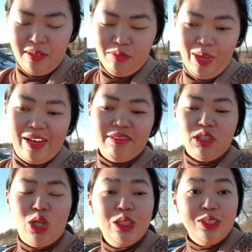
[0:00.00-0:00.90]
We haven't
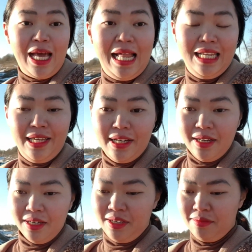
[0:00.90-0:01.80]
gone to Tallinn
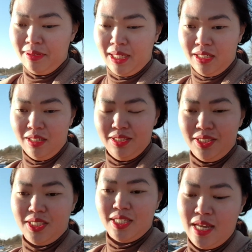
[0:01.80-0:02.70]

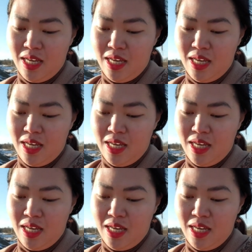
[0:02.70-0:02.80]
because